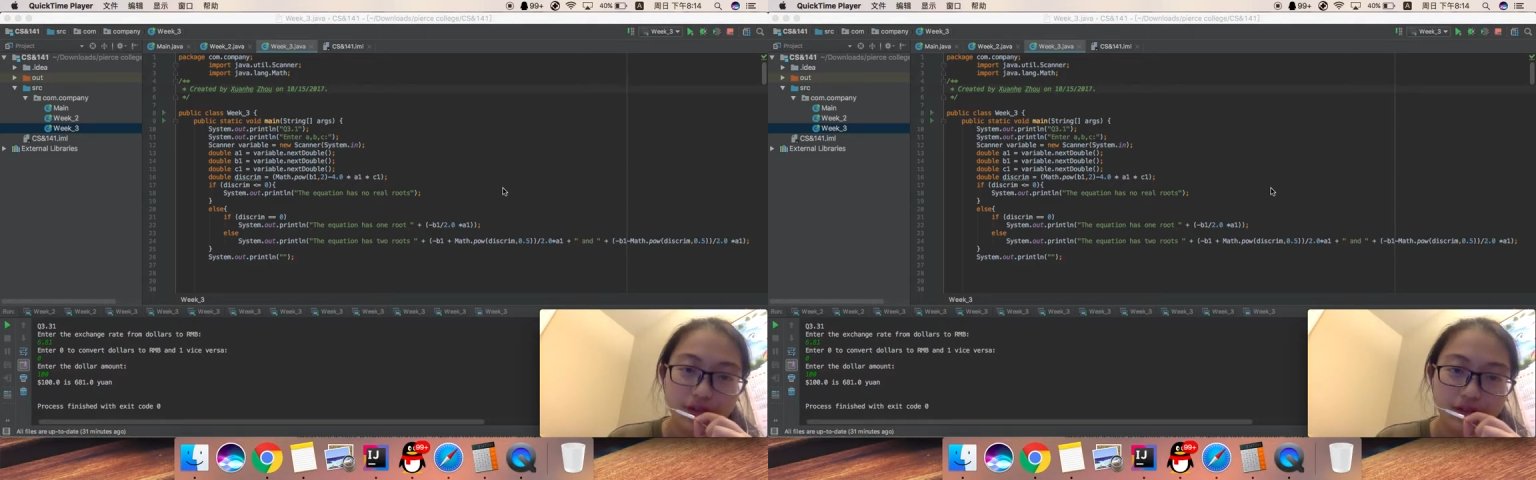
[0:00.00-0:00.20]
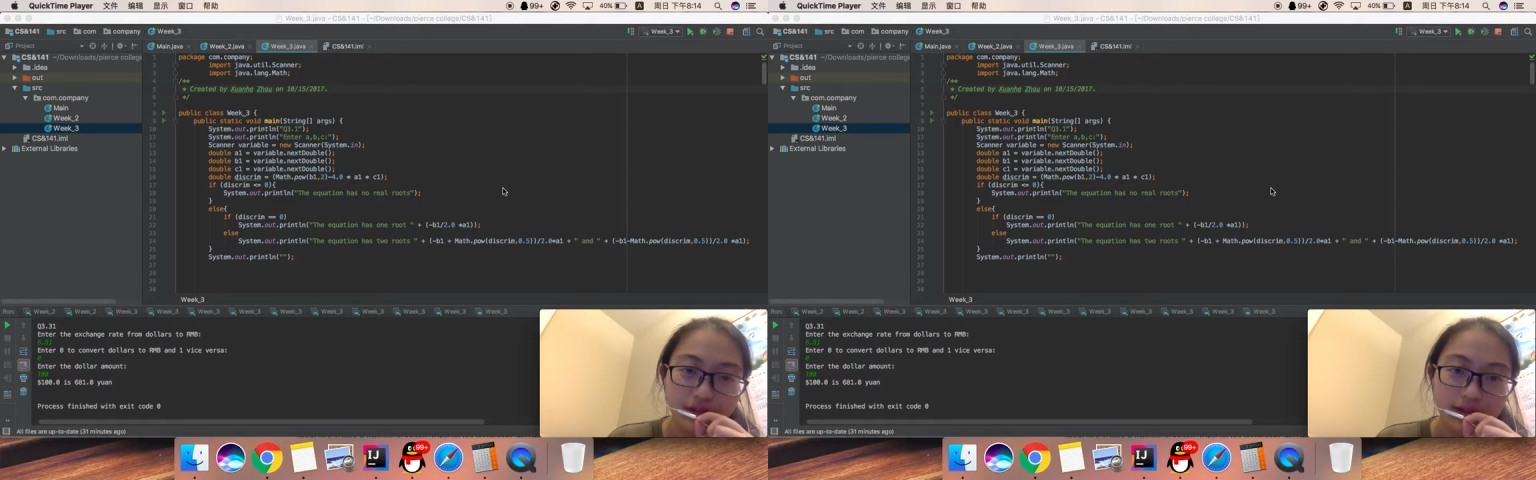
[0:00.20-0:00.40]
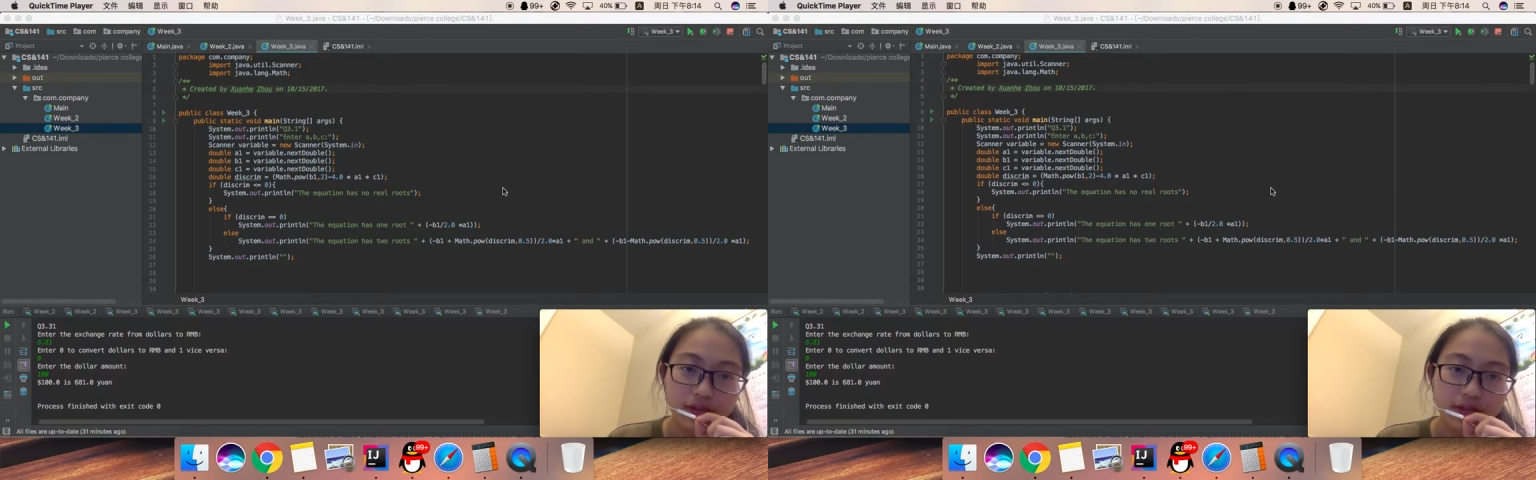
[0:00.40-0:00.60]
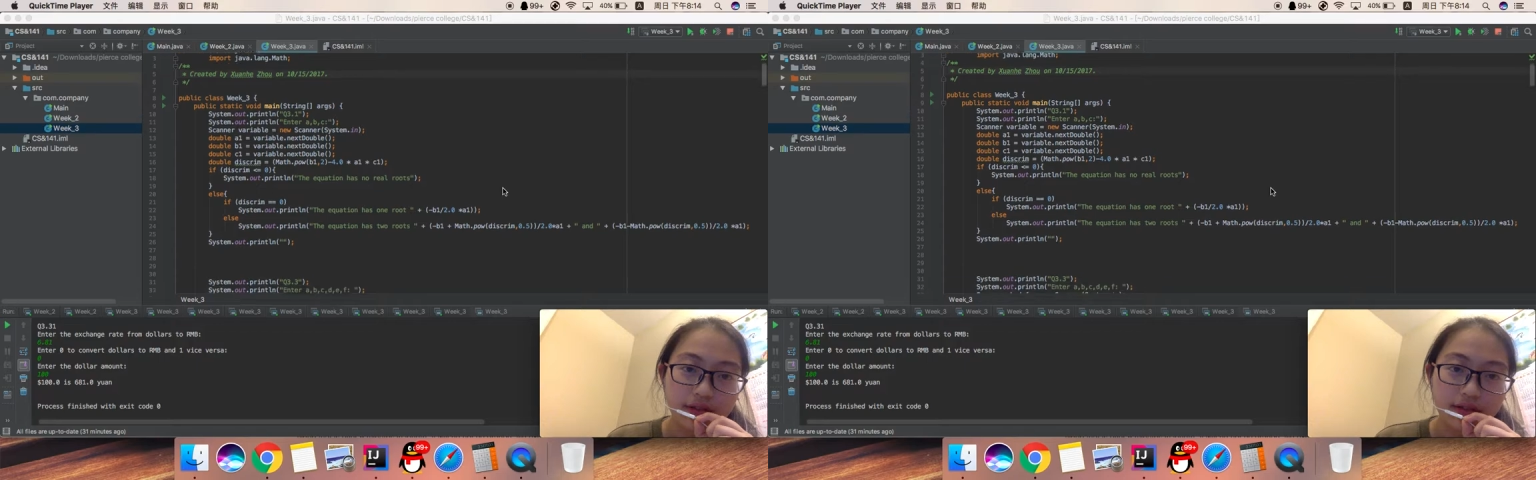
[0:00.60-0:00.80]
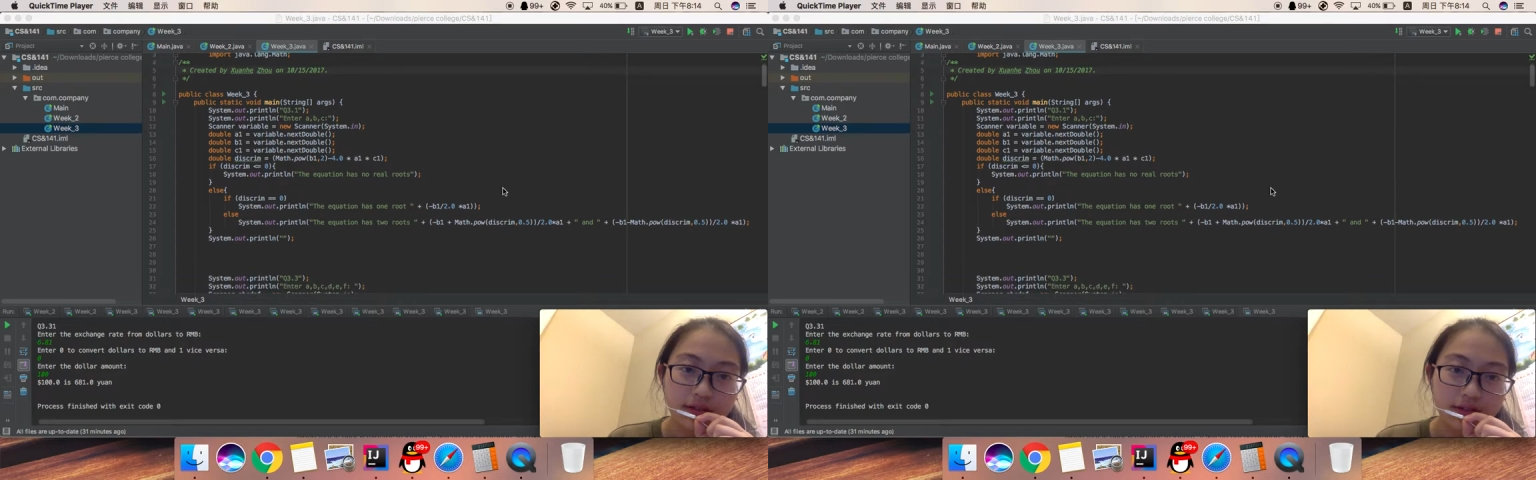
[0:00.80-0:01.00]
I will
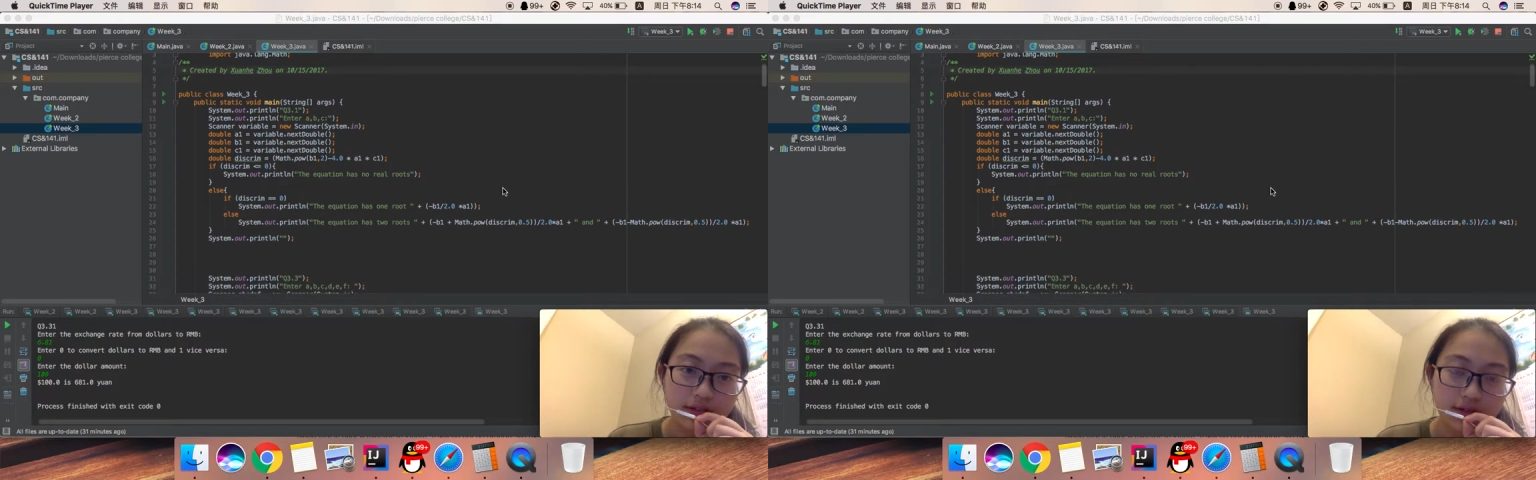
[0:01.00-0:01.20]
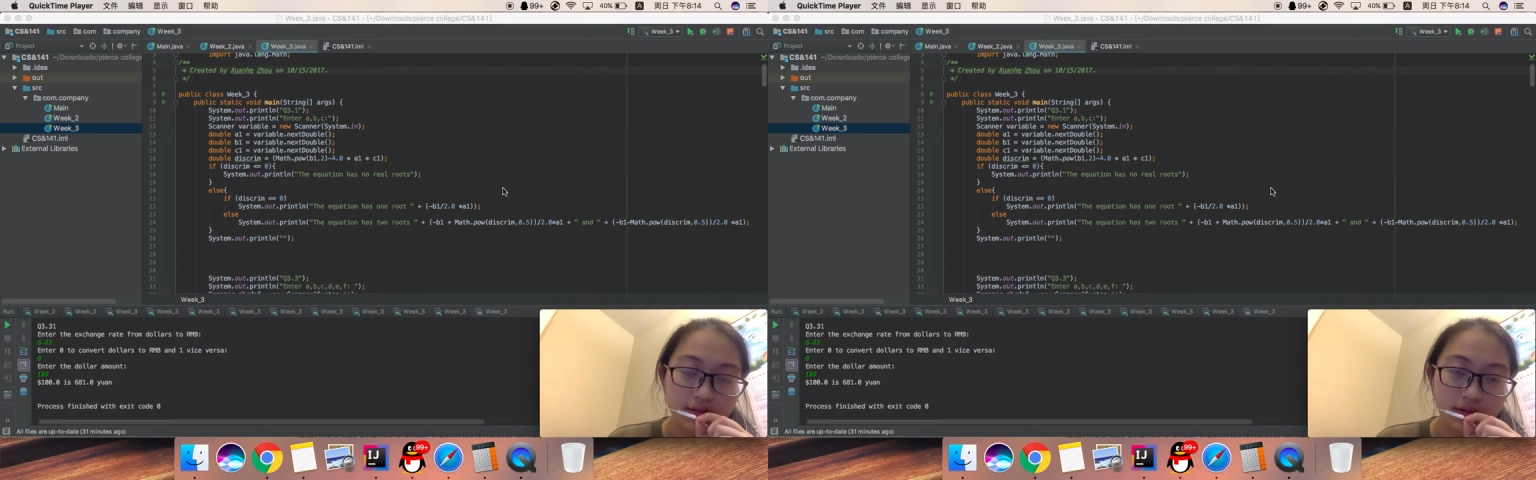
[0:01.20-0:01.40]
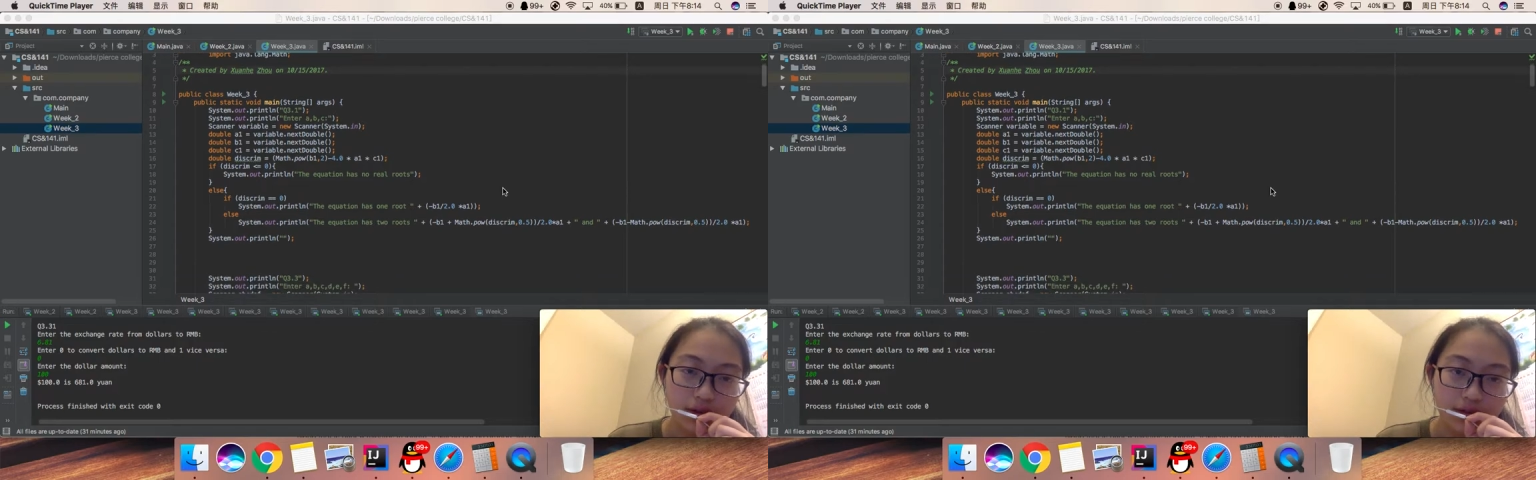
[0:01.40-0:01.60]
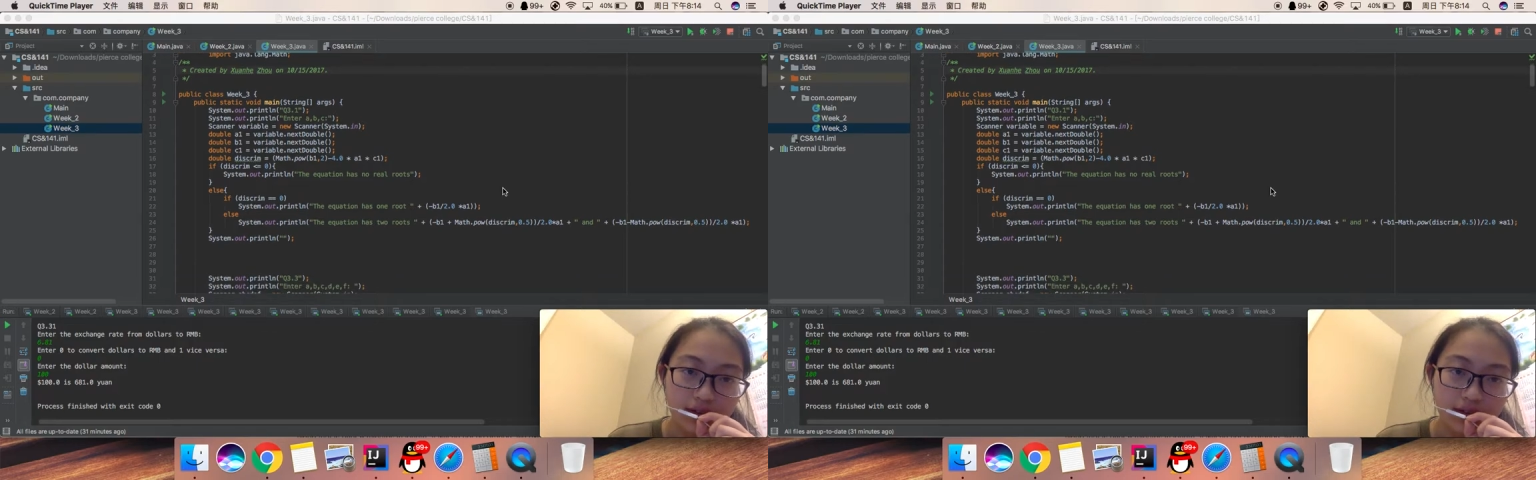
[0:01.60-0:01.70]
just scroll very